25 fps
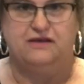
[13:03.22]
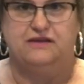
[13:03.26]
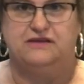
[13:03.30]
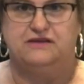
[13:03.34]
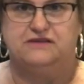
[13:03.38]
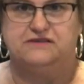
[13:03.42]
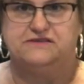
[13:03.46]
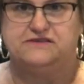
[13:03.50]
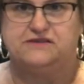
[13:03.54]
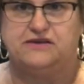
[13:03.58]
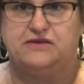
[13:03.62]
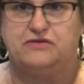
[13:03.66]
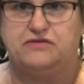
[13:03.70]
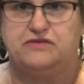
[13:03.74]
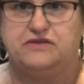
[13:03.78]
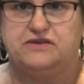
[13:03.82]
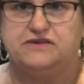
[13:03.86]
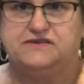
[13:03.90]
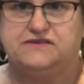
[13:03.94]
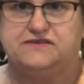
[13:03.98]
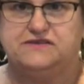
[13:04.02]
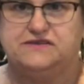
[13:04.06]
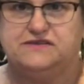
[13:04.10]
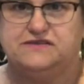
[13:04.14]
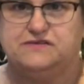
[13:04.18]
so
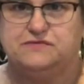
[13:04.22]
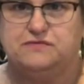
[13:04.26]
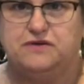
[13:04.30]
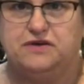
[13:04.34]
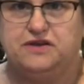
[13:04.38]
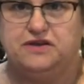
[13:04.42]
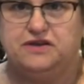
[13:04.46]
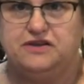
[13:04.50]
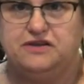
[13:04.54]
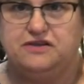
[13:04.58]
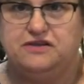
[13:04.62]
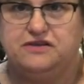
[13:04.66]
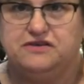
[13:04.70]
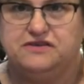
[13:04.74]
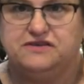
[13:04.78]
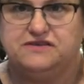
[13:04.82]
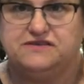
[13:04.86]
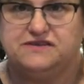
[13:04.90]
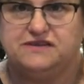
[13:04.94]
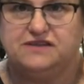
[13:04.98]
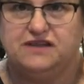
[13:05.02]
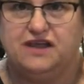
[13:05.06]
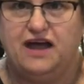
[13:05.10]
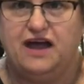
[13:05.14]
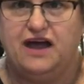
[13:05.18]
this is what it
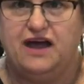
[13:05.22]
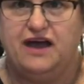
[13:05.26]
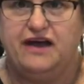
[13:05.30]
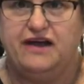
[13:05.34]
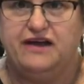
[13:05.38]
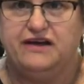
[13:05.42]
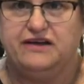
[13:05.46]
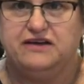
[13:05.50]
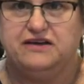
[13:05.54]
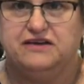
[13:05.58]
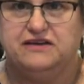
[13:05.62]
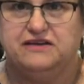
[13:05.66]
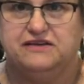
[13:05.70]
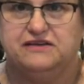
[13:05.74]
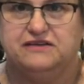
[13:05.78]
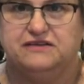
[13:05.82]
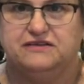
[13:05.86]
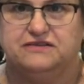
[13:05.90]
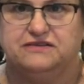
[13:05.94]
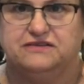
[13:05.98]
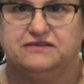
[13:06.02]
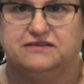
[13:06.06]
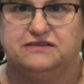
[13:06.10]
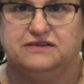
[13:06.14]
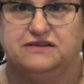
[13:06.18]
looks like,
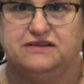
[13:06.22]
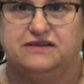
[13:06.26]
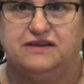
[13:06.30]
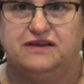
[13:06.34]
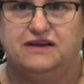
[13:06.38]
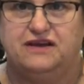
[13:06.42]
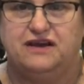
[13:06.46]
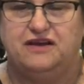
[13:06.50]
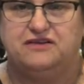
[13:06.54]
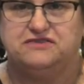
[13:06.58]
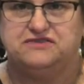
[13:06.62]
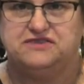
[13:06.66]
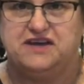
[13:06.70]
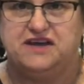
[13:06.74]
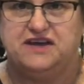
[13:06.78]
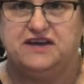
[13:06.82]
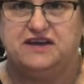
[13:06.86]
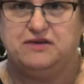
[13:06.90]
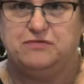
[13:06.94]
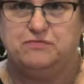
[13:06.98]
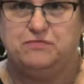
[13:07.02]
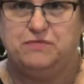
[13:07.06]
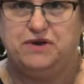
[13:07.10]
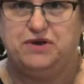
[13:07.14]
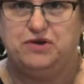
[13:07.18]
and I'll take
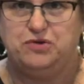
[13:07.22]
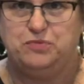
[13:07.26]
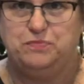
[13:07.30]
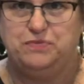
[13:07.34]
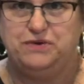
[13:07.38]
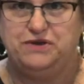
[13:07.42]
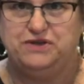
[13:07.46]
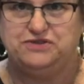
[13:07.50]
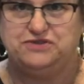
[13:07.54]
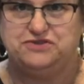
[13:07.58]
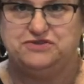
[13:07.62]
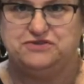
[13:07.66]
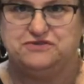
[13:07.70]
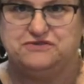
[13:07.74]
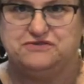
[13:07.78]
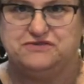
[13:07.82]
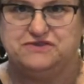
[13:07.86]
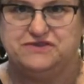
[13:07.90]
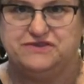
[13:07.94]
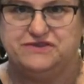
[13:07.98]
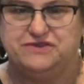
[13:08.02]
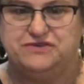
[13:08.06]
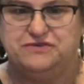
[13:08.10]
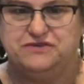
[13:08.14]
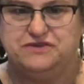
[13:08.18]
a better picture
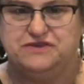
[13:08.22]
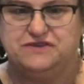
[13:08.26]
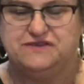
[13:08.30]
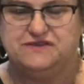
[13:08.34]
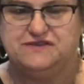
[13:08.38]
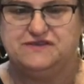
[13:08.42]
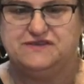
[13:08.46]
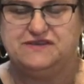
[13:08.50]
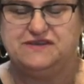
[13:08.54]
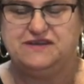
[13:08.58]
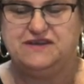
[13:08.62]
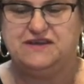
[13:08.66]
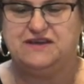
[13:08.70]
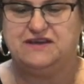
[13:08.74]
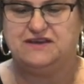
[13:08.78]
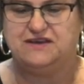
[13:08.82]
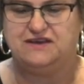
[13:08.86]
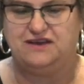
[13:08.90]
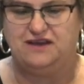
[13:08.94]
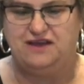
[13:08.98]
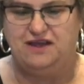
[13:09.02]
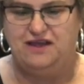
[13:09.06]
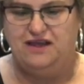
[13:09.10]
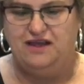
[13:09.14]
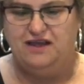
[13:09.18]
so you can see it.
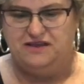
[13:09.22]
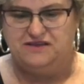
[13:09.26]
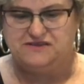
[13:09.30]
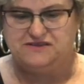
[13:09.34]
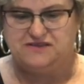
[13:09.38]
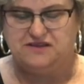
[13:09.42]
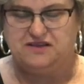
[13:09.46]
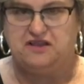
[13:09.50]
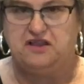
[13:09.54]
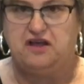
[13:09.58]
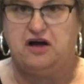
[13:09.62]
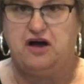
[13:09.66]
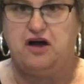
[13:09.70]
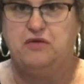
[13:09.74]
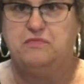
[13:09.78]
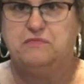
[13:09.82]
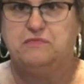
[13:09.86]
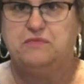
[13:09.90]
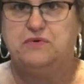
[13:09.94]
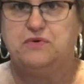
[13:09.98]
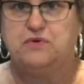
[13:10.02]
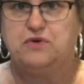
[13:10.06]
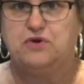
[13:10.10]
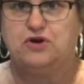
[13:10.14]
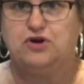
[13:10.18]
It's a lot
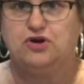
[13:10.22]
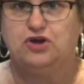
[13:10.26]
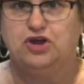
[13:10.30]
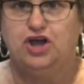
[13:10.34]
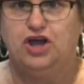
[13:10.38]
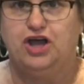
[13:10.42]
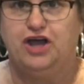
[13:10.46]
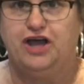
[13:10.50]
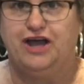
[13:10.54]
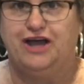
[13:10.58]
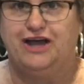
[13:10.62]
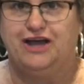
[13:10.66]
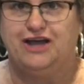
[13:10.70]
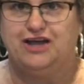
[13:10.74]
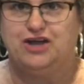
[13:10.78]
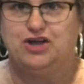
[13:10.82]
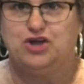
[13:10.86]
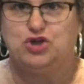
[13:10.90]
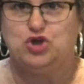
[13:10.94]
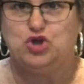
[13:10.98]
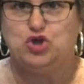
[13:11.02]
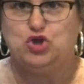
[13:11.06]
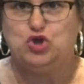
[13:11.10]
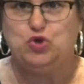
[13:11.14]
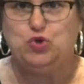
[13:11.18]
more
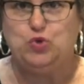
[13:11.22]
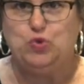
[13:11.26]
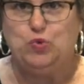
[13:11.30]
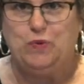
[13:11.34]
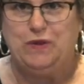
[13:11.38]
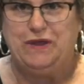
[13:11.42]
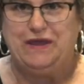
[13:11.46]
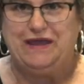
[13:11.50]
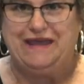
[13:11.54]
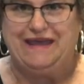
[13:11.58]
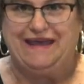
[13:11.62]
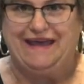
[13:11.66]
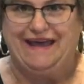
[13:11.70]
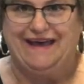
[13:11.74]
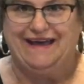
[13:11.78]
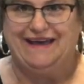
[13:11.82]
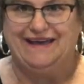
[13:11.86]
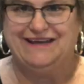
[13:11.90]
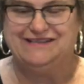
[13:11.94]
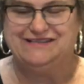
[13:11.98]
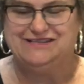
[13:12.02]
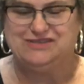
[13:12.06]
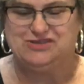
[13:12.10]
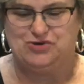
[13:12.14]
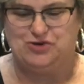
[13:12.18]
gooey
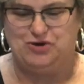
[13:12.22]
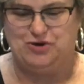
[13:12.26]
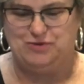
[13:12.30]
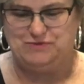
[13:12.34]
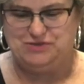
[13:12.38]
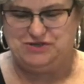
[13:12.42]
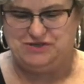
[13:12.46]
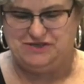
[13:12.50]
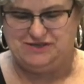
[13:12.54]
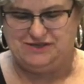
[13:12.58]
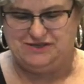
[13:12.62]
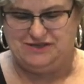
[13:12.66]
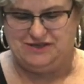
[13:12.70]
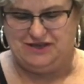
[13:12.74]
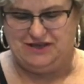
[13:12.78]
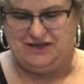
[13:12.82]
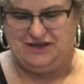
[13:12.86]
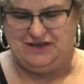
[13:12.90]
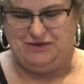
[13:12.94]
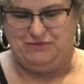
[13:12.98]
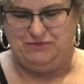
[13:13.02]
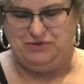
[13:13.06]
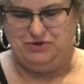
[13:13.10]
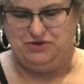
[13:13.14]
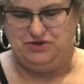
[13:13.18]
and scrumptious looking.
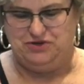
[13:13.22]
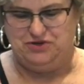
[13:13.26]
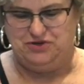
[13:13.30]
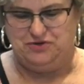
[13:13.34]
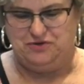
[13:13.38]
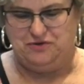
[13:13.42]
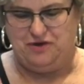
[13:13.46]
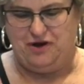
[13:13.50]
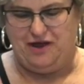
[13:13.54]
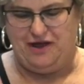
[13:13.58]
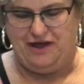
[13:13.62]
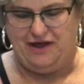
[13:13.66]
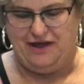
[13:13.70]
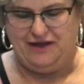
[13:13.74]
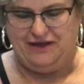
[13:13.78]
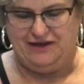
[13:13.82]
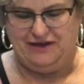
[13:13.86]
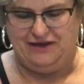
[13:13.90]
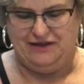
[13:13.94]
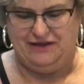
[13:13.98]
I'm gonna try it.